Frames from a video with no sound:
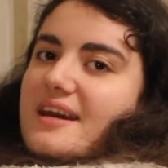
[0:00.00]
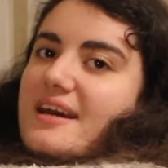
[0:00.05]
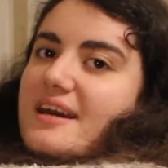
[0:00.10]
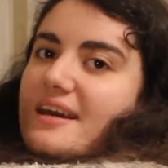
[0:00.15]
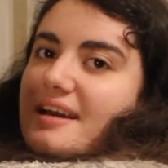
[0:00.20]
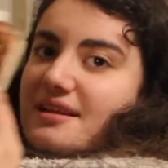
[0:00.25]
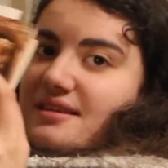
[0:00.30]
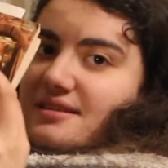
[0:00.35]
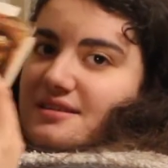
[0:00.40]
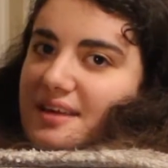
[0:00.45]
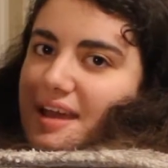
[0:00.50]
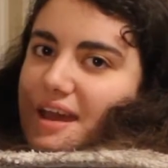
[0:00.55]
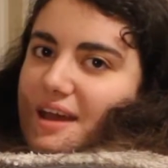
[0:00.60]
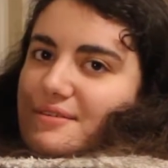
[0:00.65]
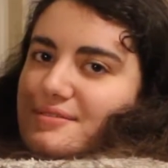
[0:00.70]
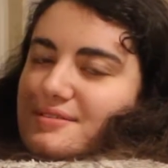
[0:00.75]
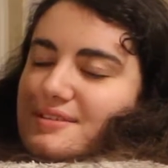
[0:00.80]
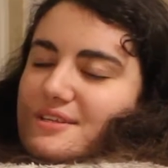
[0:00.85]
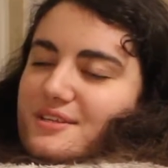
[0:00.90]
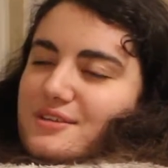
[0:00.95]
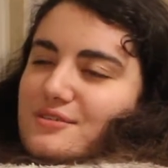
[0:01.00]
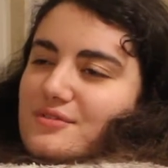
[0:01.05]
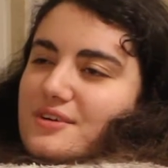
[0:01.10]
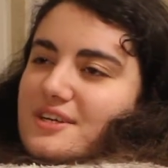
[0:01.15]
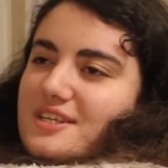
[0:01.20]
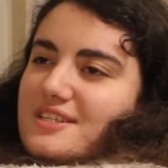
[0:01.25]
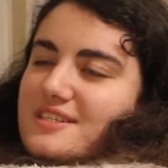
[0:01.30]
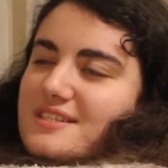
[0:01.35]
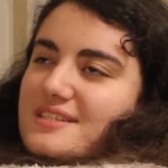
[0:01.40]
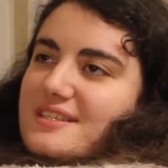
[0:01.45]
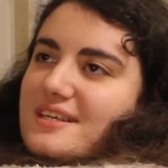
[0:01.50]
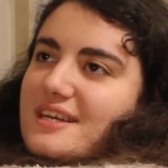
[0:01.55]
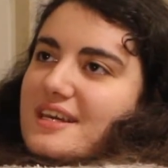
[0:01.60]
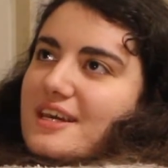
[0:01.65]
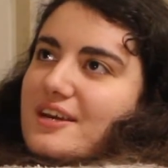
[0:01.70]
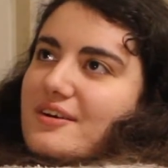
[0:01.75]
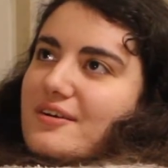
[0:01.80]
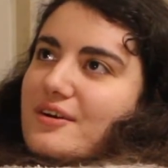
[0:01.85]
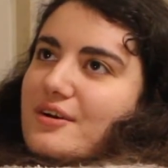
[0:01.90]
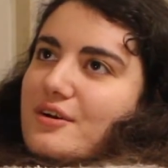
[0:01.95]
It counts as a Regency
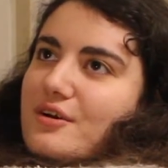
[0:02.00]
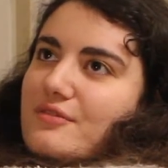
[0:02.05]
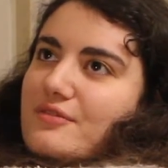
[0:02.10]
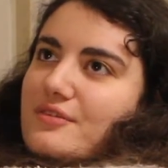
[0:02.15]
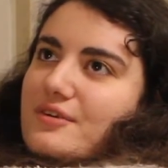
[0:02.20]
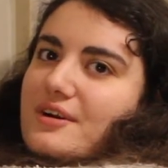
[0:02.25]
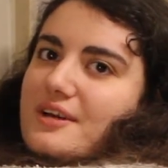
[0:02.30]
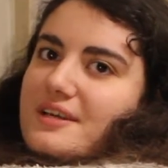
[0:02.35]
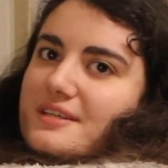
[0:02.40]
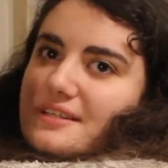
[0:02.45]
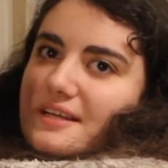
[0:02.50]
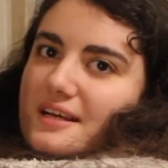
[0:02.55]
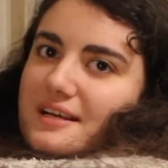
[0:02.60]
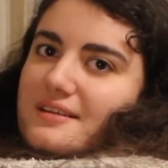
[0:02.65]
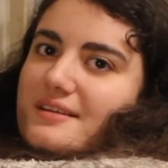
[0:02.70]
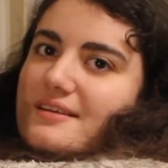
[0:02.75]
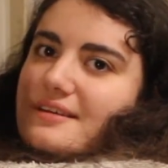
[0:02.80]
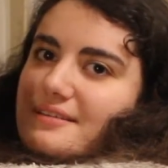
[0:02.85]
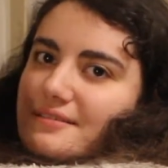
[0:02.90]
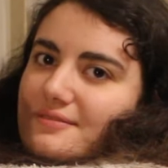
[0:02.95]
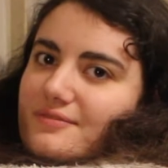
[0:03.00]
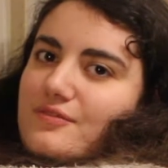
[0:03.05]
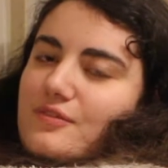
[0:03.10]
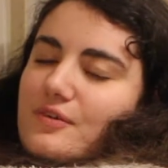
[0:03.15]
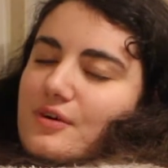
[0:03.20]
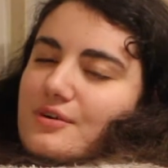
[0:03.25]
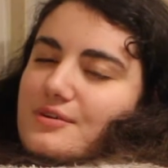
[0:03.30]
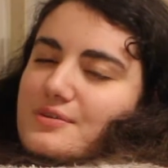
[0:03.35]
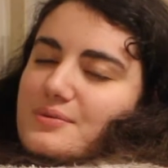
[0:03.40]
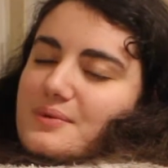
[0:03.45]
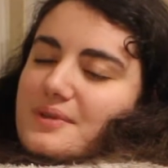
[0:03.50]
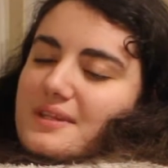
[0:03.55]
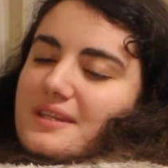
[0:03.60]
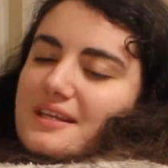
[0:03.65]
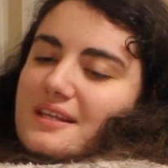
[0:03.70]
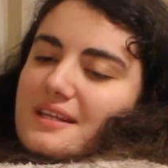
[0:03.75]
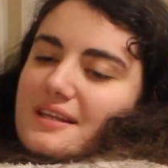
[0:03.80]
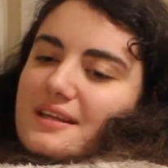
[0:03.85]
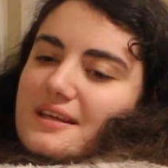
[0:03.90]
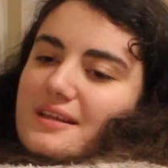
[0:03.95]
era novel because that it falls
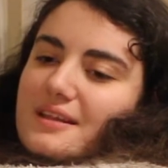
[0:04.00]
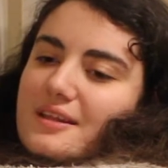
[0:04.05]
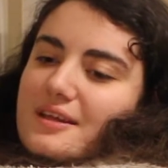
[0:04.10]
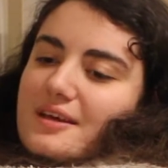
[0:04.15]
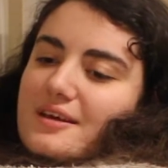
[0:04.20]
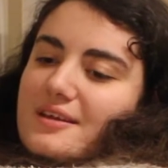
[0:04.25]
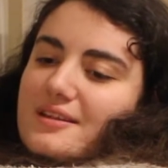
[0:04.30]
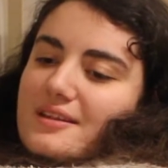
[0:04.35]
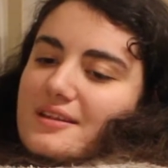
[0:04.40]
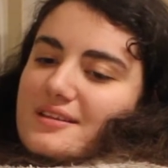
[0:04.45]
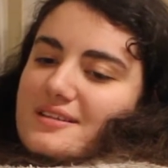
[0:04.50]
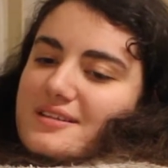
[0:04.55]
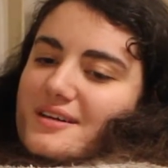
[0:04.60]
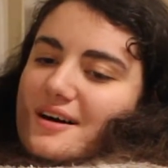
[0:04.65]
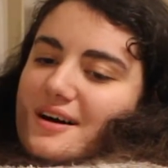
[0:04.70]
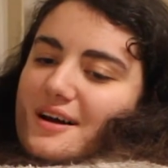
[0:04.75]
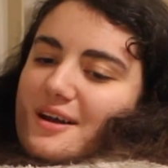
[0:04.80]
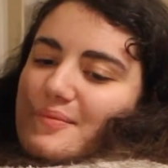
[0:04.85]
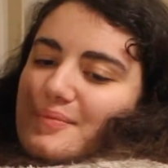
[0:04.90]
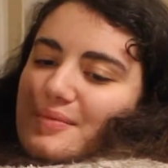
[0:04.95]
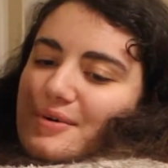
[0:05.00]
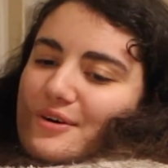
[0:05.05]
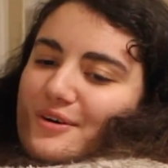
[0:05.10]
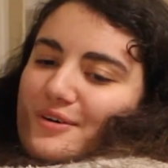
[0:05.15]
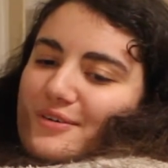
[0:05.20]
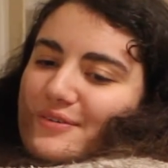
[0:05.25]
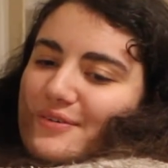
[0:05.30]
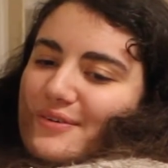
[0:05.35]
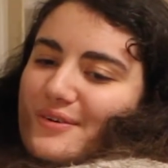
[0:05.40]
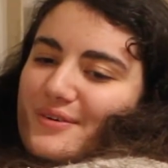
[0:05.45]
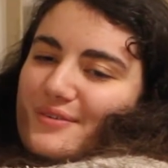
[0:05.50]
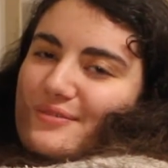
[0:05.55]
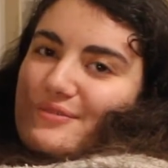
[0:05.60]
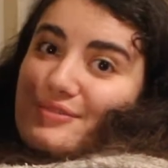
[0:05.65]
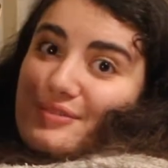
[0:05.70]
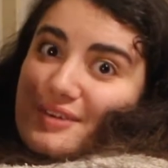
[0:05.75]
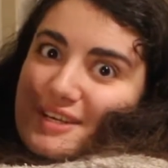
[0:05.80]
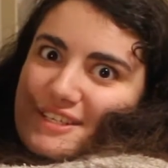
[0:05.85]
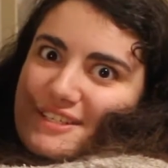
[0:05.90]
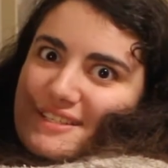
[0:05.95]
within the time of
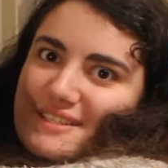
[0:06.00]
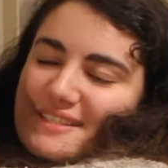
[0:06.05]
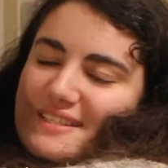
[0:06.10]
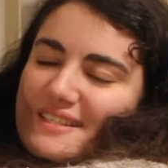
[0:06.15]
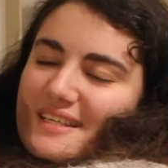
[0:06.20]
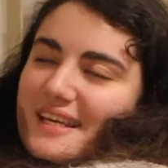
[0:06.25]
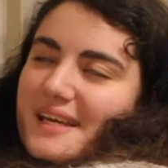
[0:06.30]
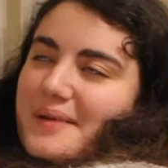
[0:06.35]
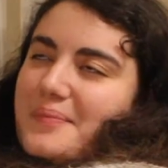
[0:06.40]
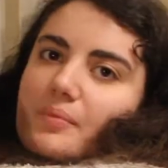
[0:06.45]
Regency.